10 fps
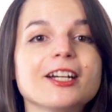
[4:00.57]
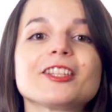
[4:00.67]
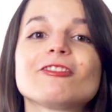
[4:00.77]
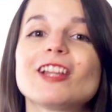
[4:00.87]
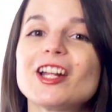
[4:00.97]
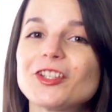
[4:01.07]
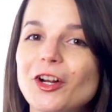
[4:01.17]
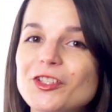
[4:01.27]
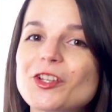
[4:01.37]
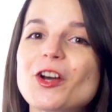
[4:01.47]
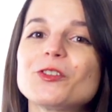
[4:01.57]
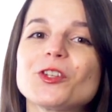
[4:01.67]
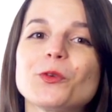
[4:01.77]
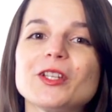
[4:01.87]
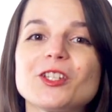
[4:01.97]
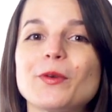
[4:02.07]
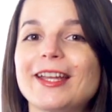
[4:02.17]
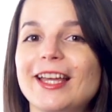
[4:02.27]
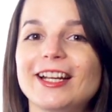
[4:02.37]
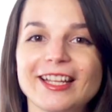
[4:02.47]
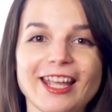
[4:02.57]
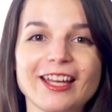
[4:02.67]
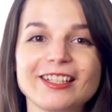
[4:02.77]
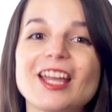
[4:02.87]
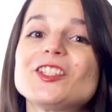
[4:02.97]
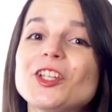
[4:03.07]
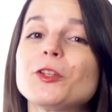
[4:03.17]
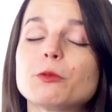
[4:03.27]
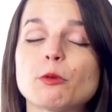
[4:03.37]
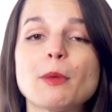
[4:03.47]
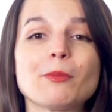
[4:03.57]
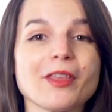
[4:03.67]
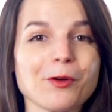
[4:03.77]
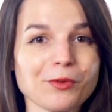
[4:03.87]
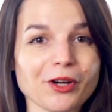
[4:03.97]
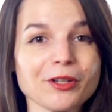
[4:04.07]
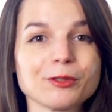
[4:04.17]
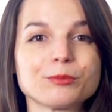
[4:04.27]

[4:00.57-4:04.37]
The flashcards know to quiz you again and again until you remember that word.